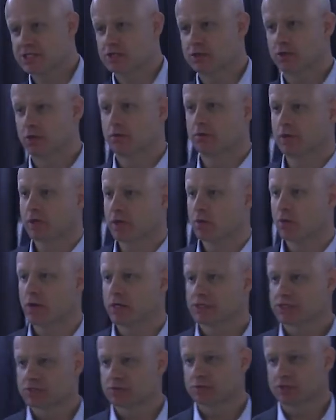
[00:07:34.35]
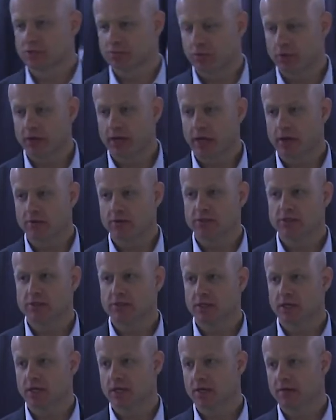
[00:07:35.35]
so a request was put out
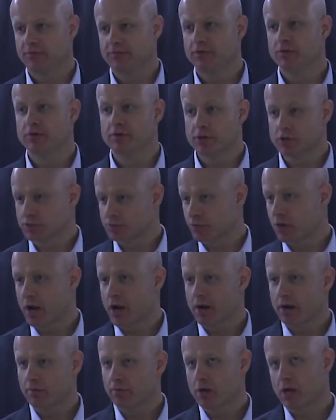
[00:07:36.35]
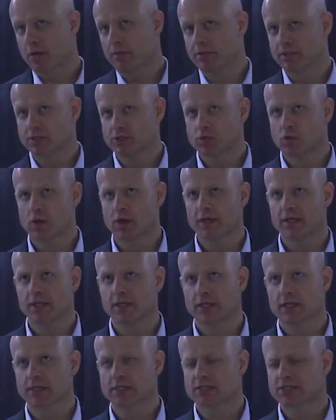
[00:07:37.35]
a few years prior, probably in
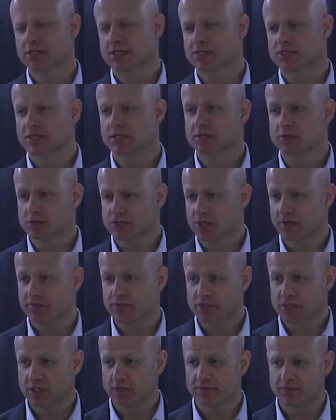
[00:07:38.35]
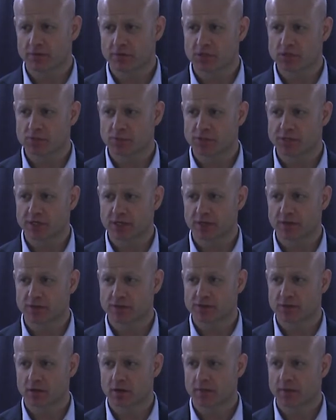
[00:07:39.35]
2016 or 17 for this
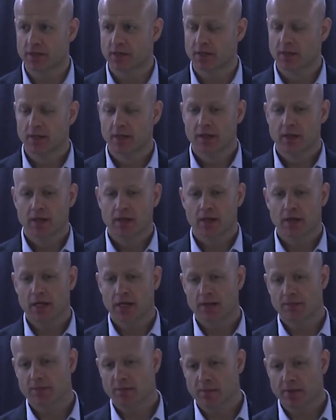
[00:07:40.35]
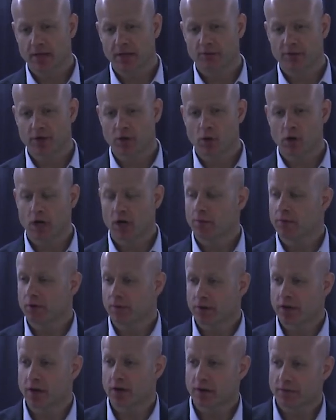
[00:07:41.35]
particular tournament. The main
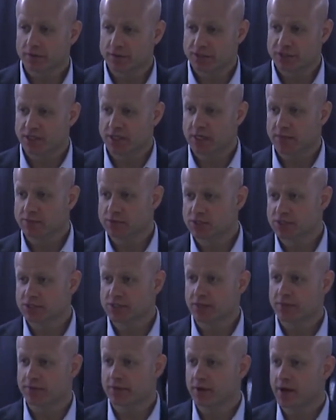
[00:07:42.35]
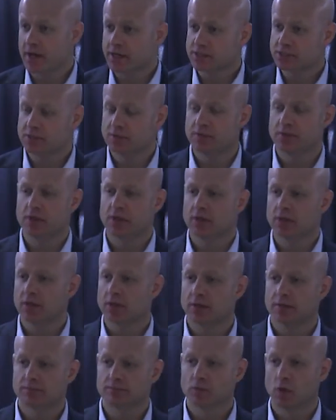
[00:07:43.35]
requirement regarding the teams is that there has to be
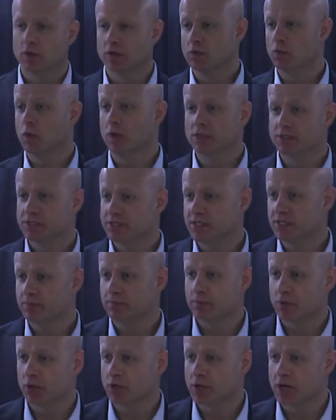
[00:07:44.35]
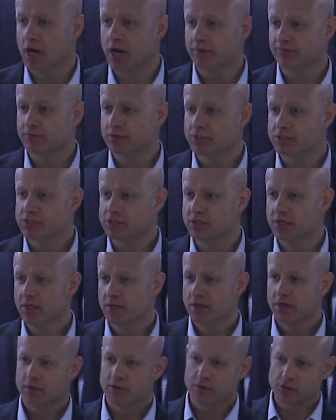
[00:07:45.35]
only one team per conference.
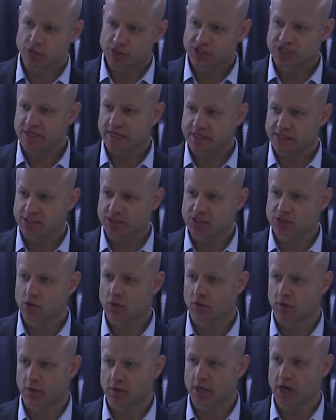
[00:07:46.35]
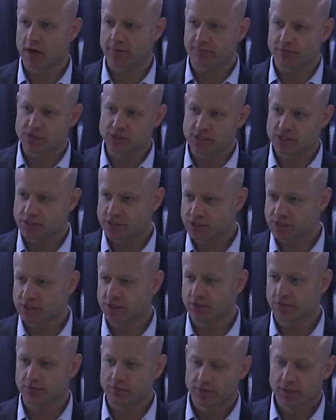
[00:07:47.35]
There's six total conferences,
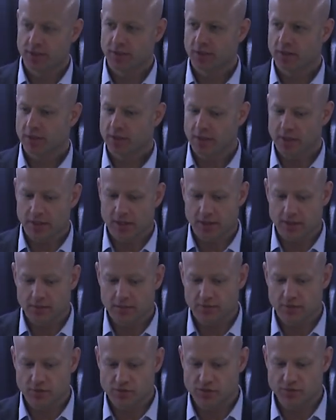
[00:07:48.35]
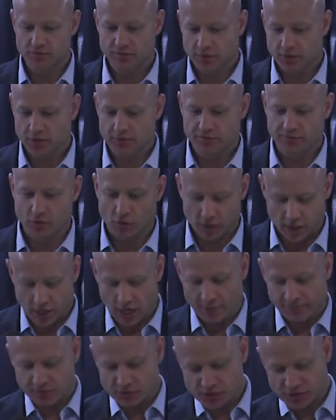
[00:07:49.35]
so there's four
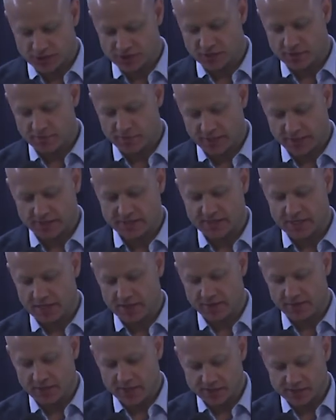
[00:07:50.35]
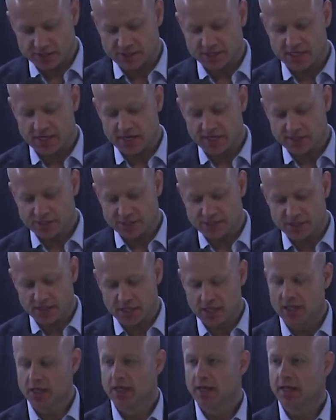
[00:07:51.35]
conferences, the Big Ten, the
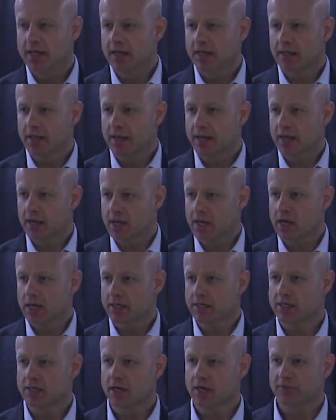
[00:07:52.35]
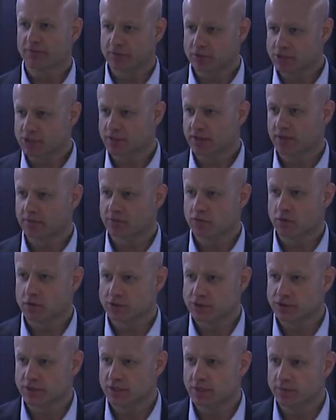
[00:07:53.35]
NCHC, Atlantic Hockey Conference, and then, of
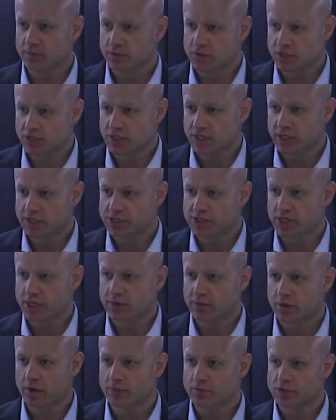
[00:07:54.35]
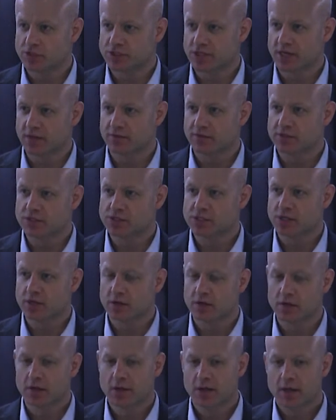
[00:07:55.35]
course, the WCHA represented this
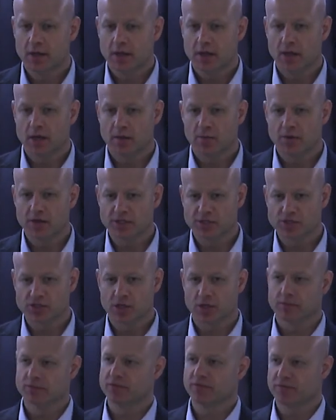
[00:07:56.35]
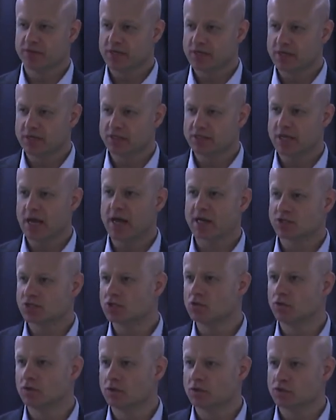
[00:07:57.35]
year. But in terms of the exact
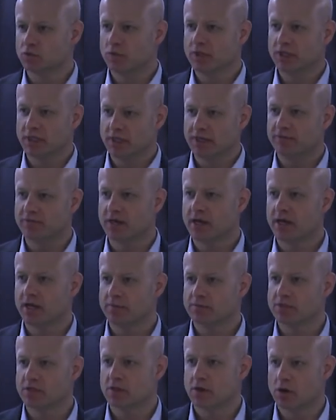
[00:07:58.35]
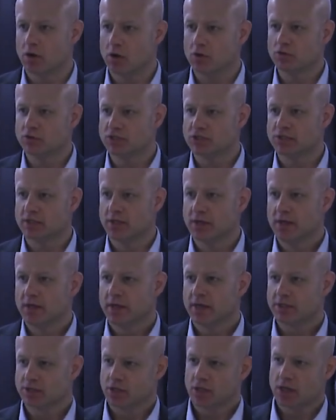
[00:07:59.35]
schools, we leave that up to the host as